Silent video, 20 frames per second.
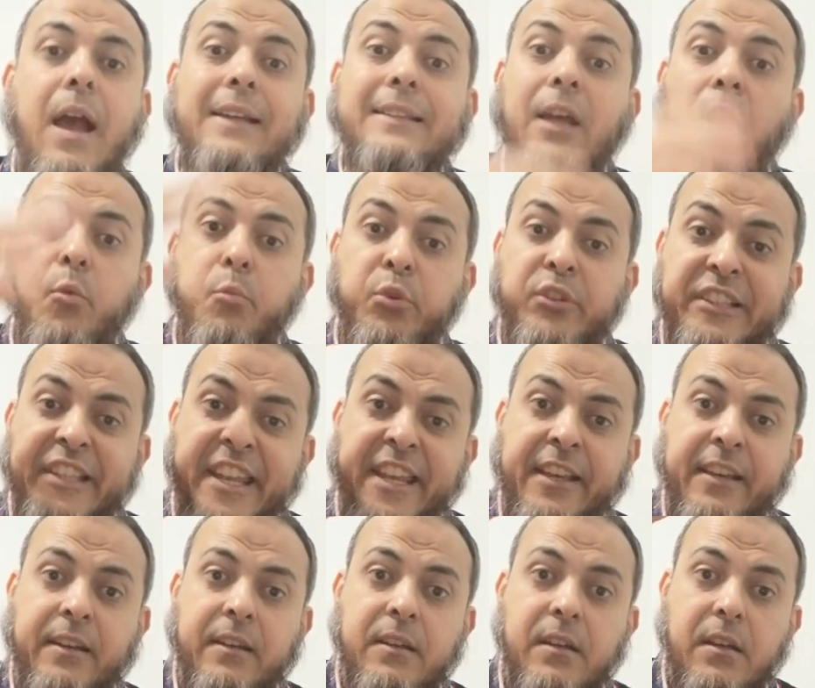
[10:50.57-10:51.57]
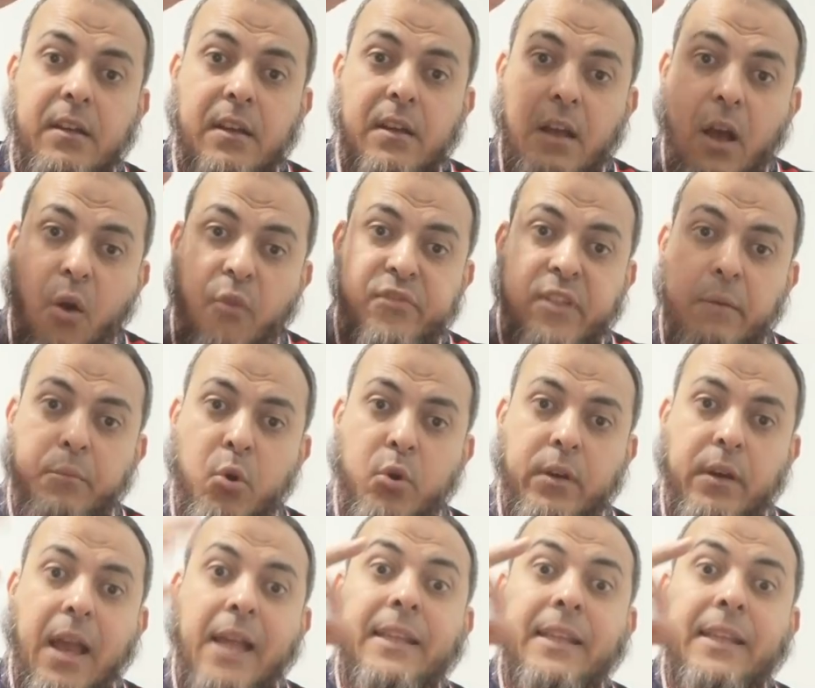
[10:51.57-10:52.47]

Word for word: And I will put link of the book,